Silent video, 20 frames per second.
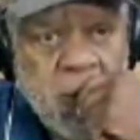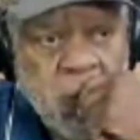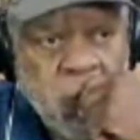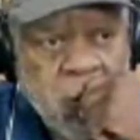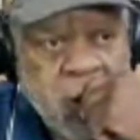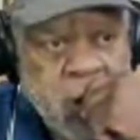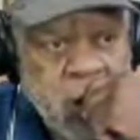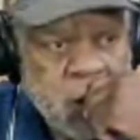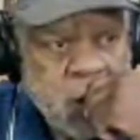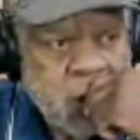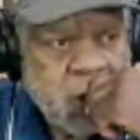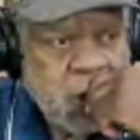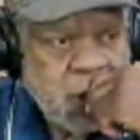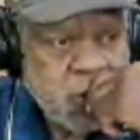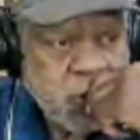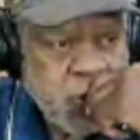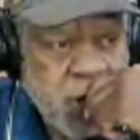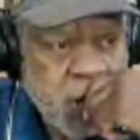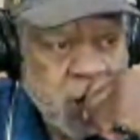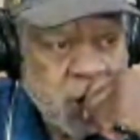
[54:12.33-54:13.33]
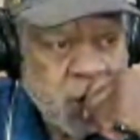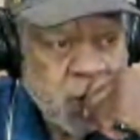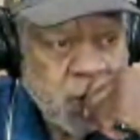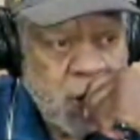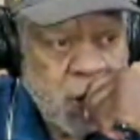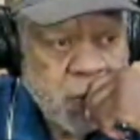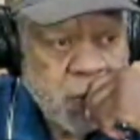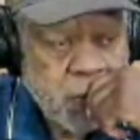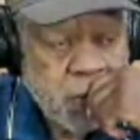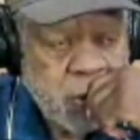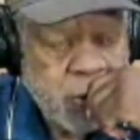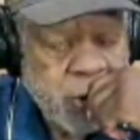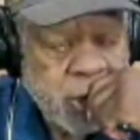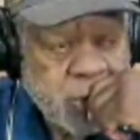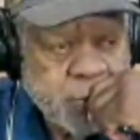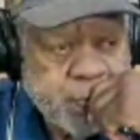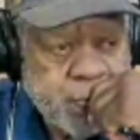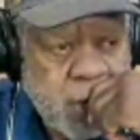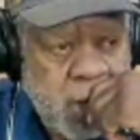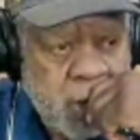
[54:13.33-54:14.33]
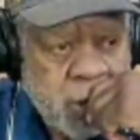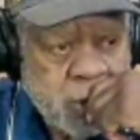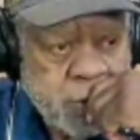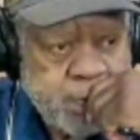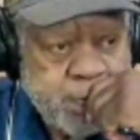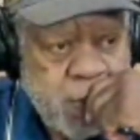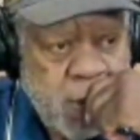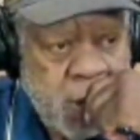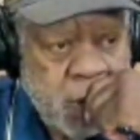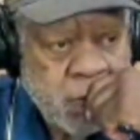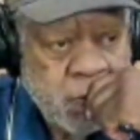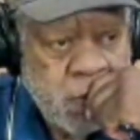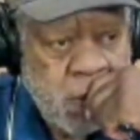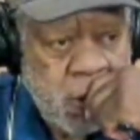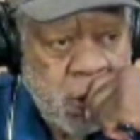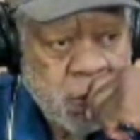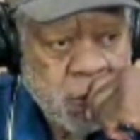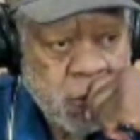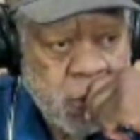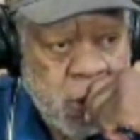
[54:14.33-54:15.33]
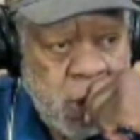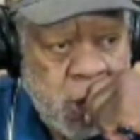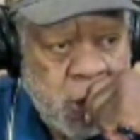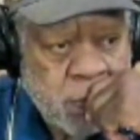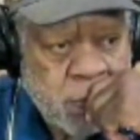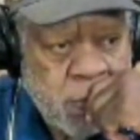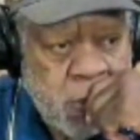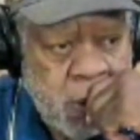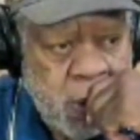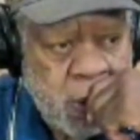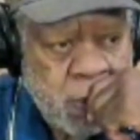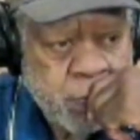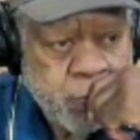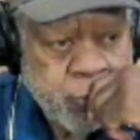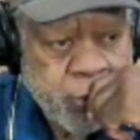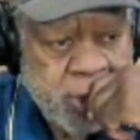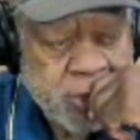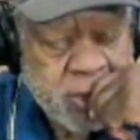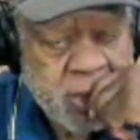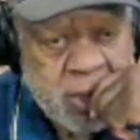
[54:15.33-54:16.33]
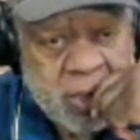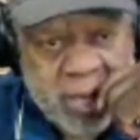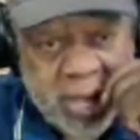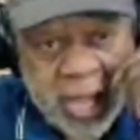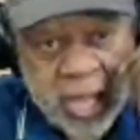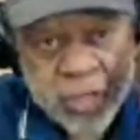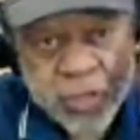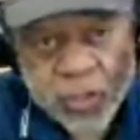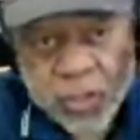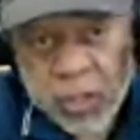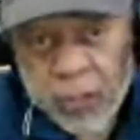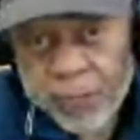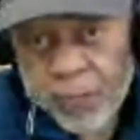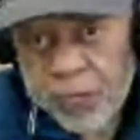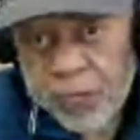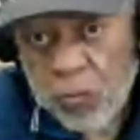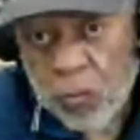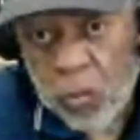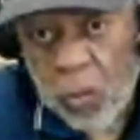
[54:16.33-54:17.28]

well, it doesn't create a, a clear and, and, and, and, and present danger